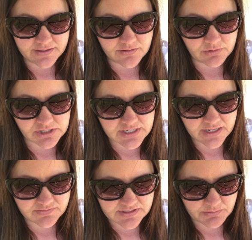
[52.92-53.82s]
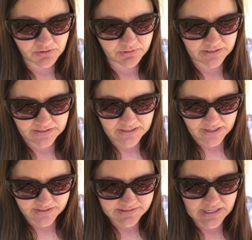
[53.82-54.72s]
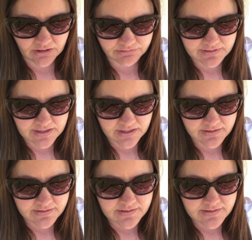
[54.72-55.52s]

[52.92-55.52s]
which gives them a really nice healthy